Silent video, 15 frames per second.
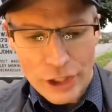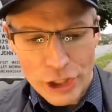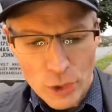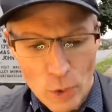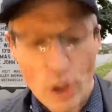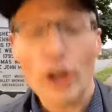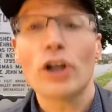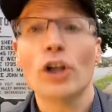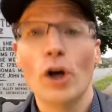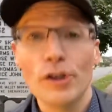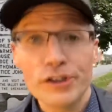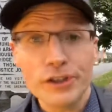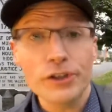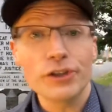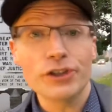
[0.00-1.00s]
You are
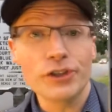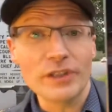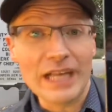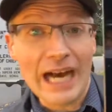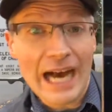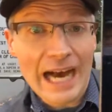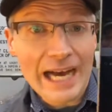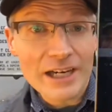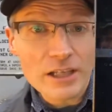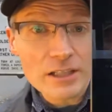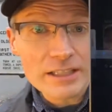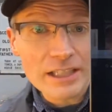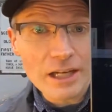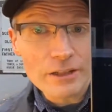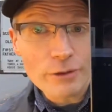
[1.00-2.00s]
closer to the higher
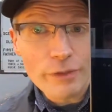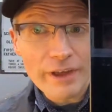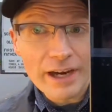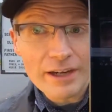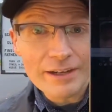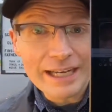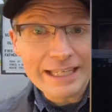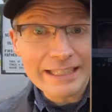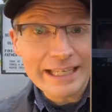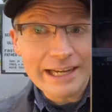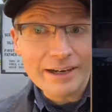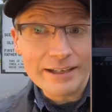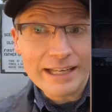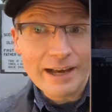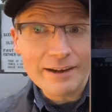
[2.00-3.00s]
color there in
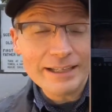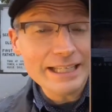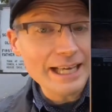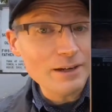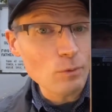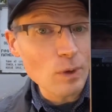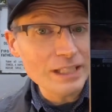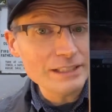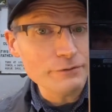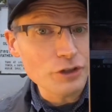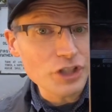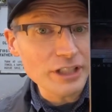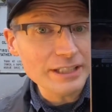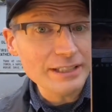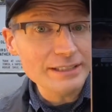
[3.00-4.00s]
Garrett County and West
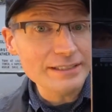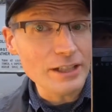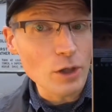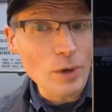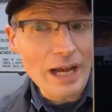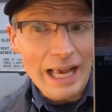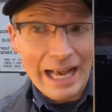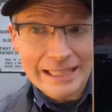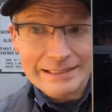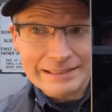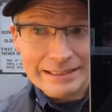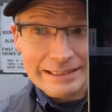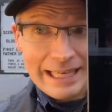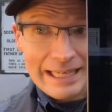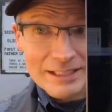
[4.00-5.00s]
Virginia. So
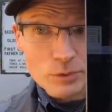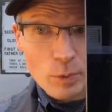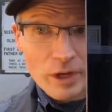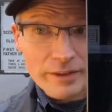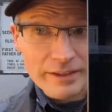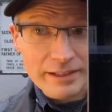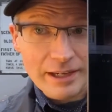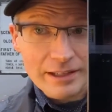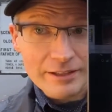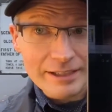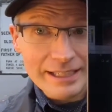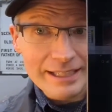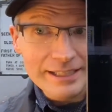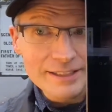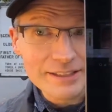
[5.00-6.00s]
excellent. That is where the color
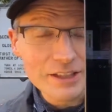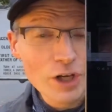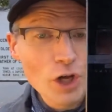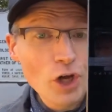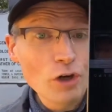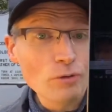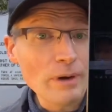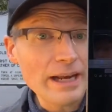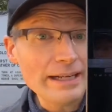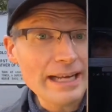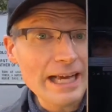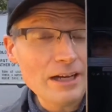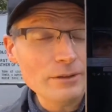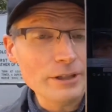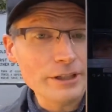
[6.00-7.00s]
is right
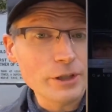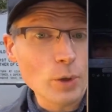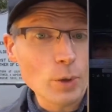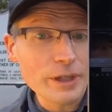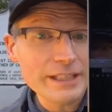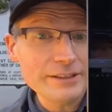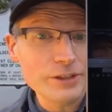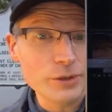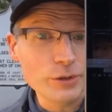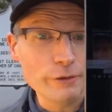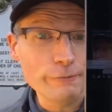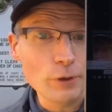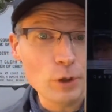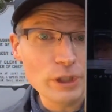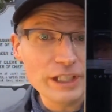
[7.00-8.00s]
now, according to the
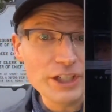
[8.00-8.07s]
Foliage